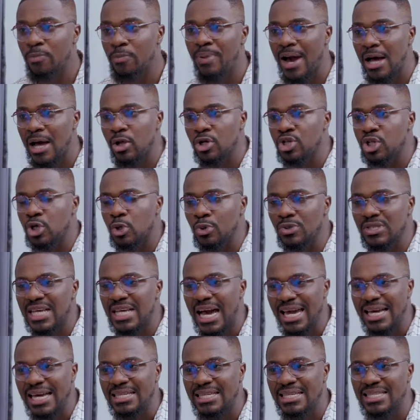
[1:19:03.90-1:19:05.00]
with biological
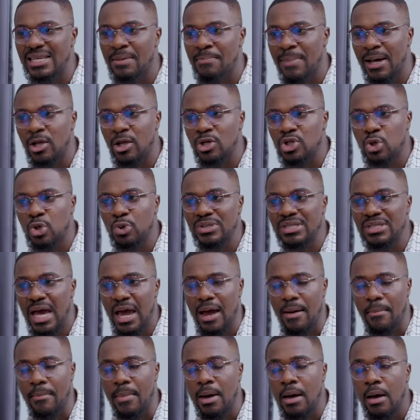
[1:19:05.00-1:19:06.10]
sciences and biological
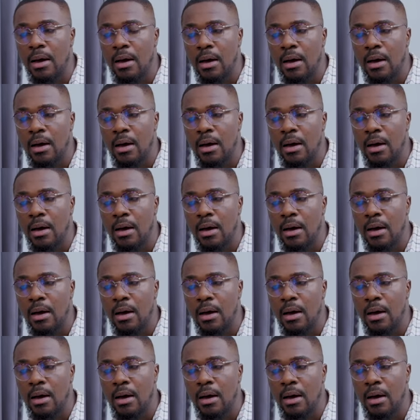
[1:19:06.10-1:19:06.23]
term.